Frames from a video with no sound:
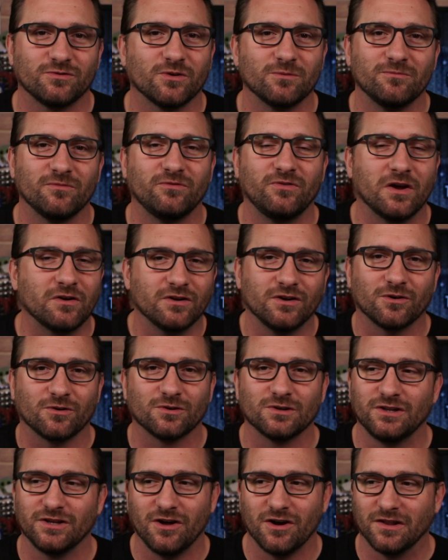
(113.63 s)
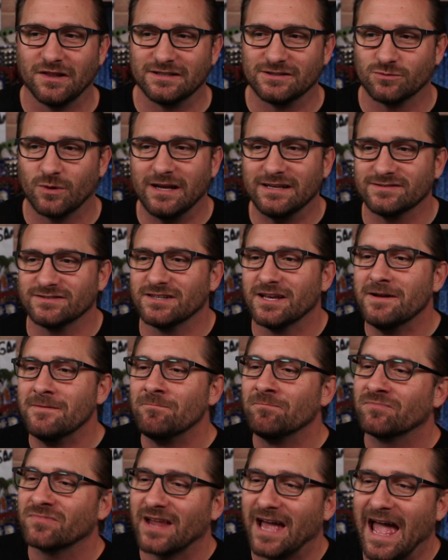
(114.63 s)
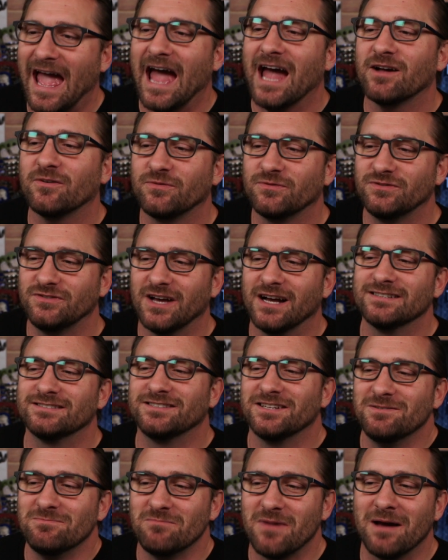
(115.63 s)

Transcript: from very early on in this race. A half dozen